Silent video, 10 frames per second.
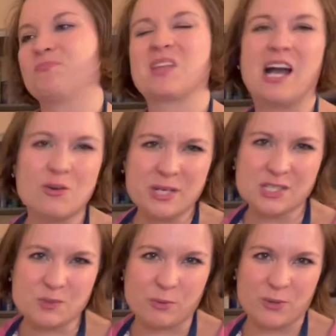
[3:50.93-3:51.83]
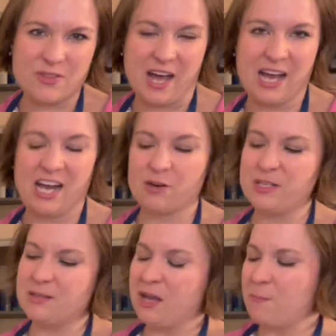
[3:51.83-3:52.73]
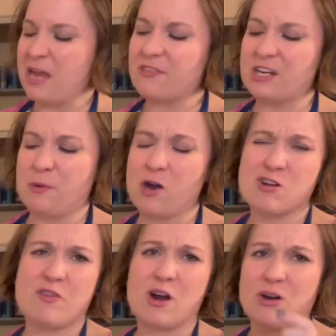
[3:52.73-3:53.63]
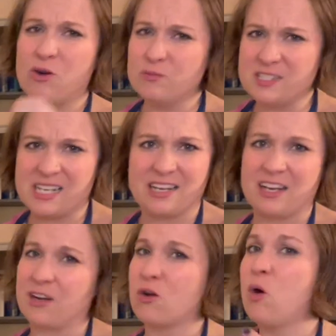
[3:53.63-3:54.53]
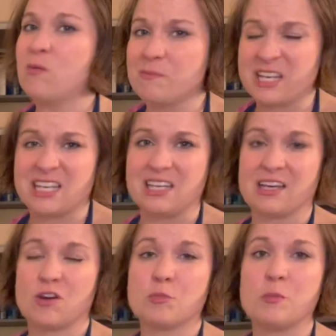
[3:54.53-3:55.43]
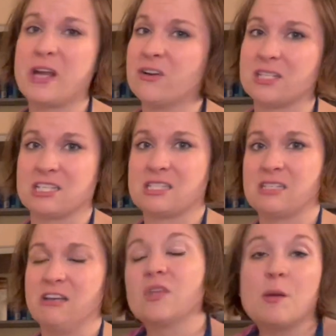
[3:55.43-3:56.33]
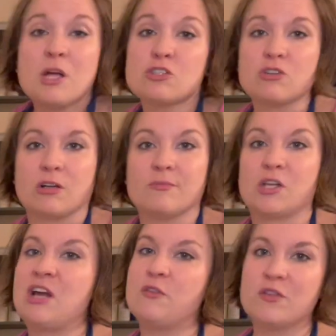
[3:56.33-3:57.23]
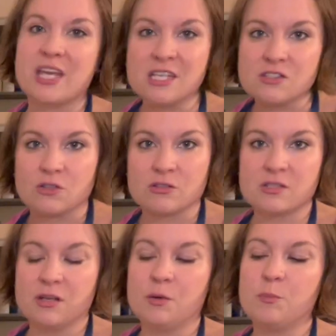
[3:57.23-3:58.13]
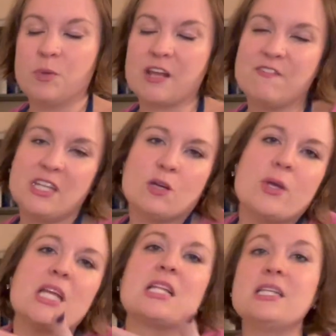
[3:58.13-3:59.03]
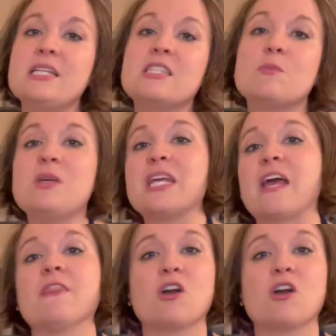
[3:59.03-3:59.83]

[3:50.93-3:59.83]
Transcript: How do we explore that? How do we make that a part of our homesteading and our homemaking and our preparedness? I'm not sure. I don't have all the answers, but I feel like we can at least begin the